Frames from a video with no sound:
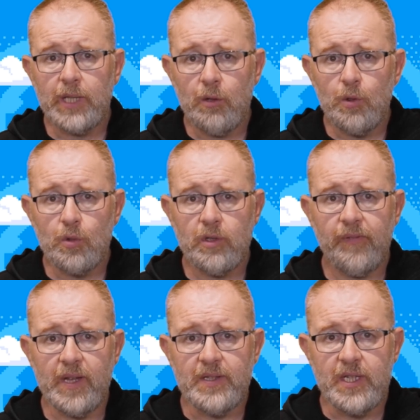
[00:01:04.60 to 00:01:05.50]
out your
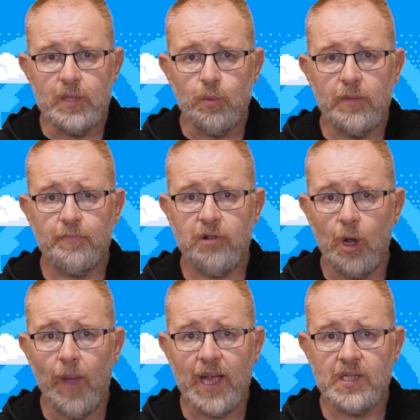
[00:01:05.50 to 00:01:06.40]
defenses with
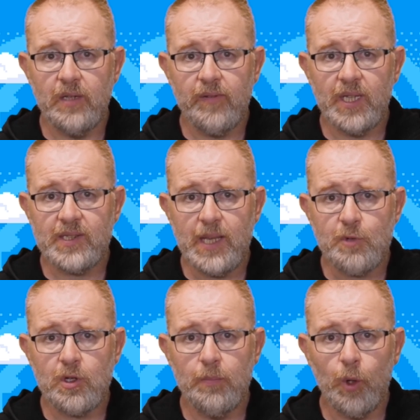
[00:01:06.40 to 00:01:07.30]
proactive
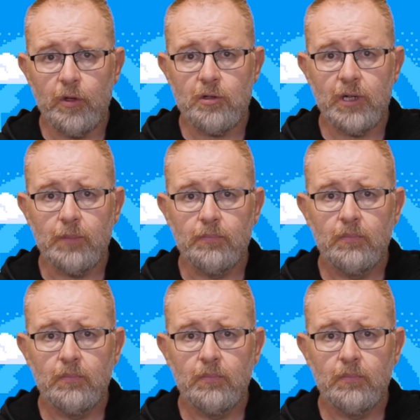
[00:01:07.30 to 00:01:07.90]
exception monitoring.